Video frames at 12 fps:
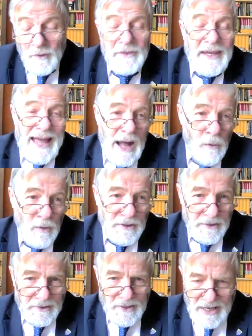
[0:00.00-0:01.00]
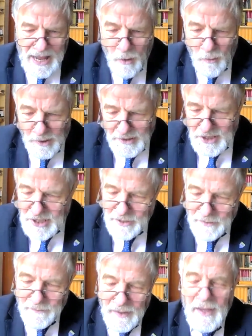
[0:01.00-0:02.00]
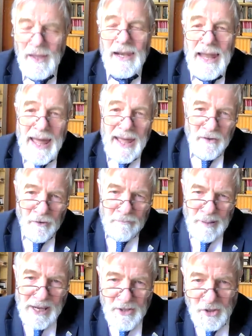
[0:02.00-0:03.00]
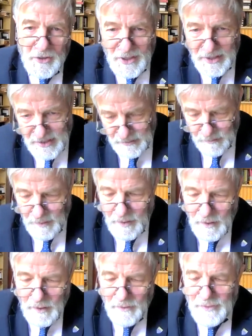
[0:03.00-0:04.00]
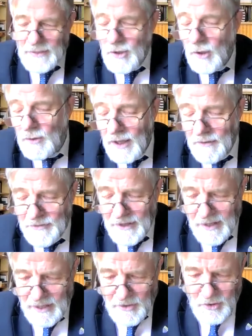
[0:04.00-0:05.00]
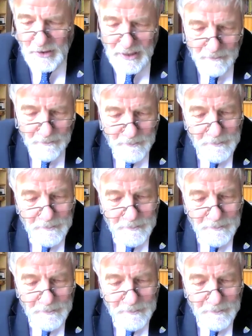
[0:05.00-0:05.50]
with cowardice, cowards, lack of patriotism. They don't love their country.